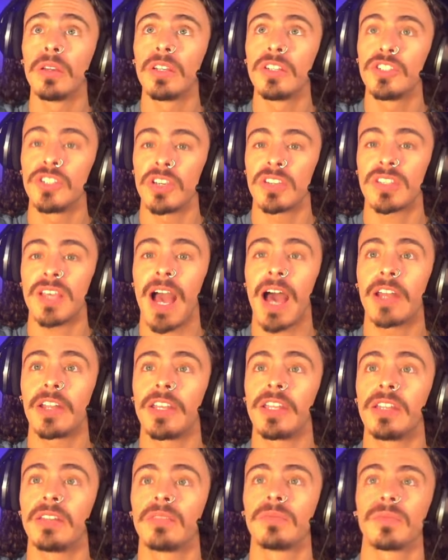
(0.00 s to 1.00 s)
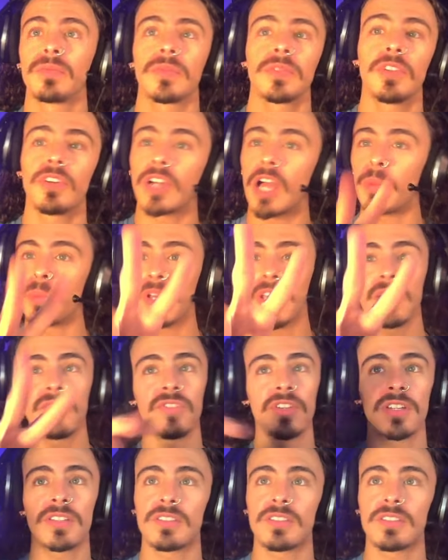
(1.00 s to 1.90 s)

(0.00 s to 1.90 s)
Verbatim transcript: Just got in. Look, I'm gonna give you a